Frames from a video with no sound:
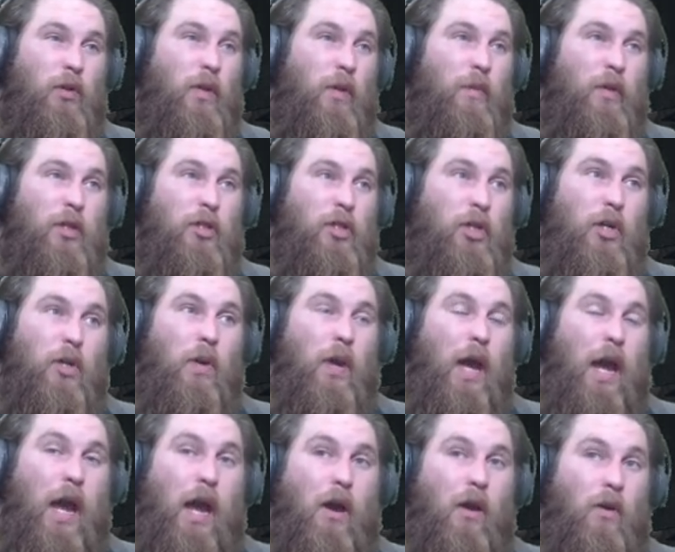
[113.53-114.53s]
I'm going to show you
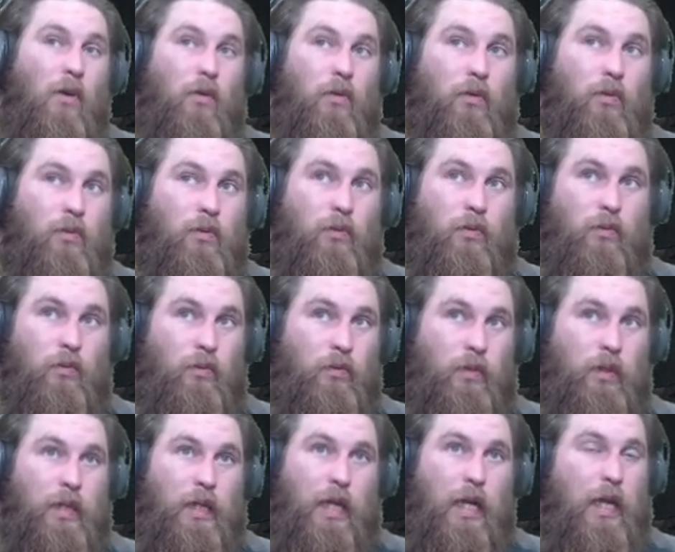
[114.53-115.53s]
how
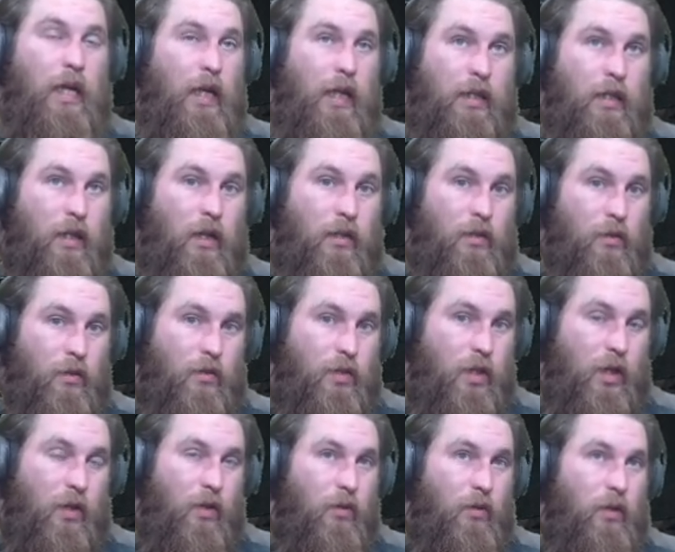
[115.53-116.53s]
to get a tonsil
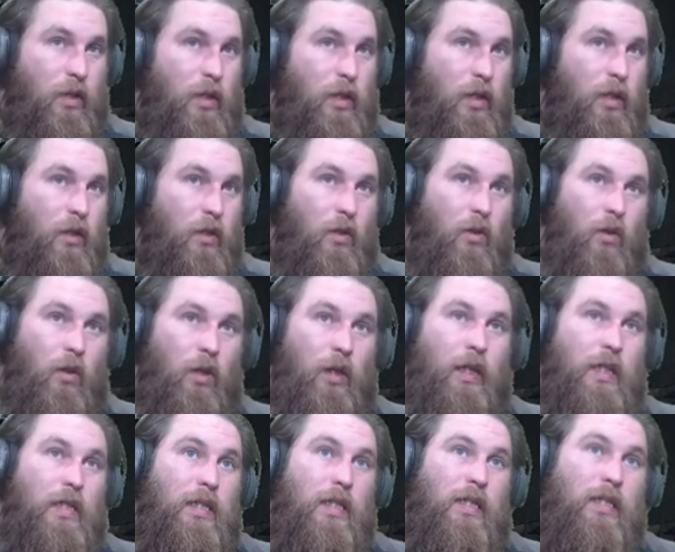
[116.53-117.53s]
stone, or at
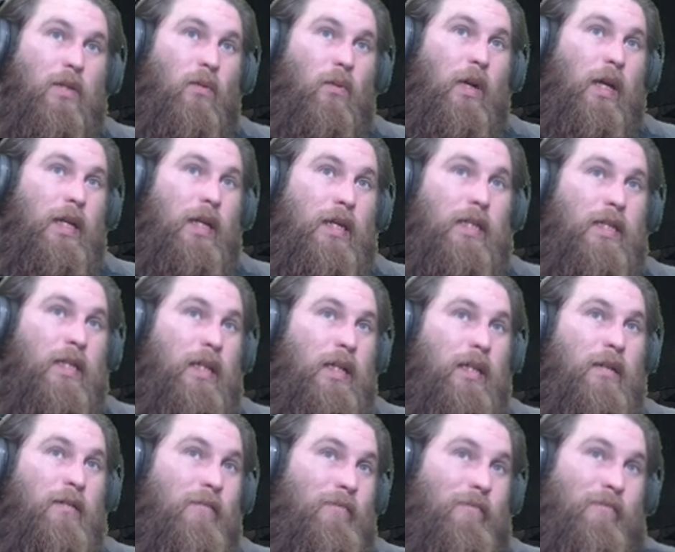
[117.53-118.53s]
least just the ways that
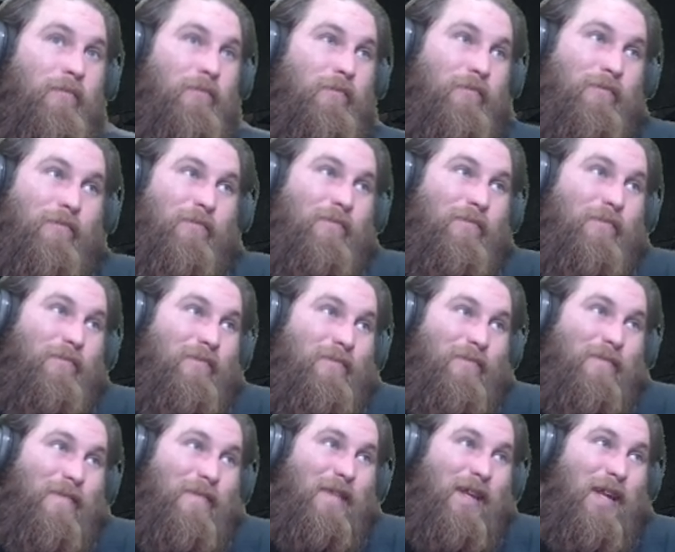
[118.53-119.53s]

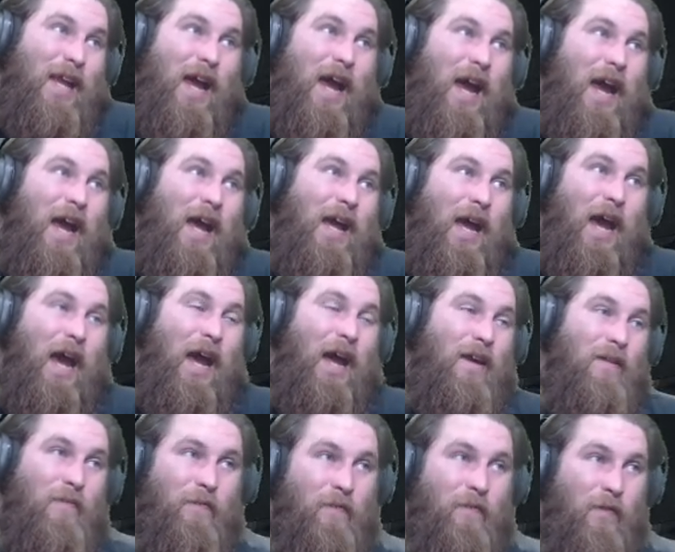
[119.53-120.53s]
I,
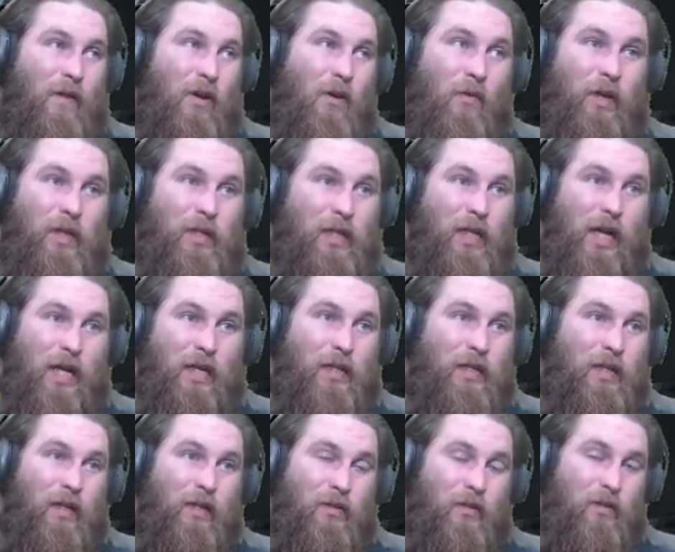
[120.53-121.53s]
I've always gotten a
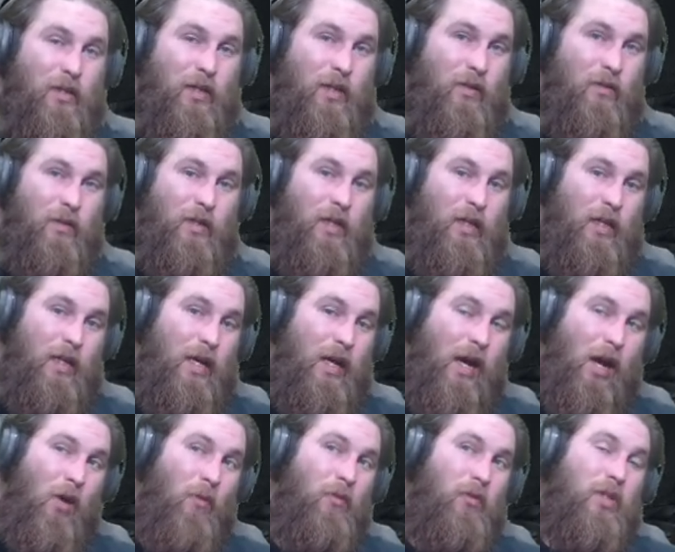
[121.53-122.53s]
tonsil stone
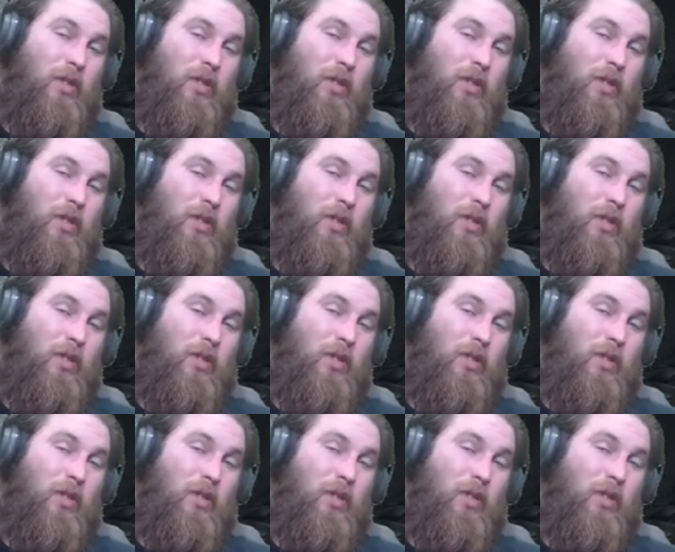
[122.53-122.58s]
almost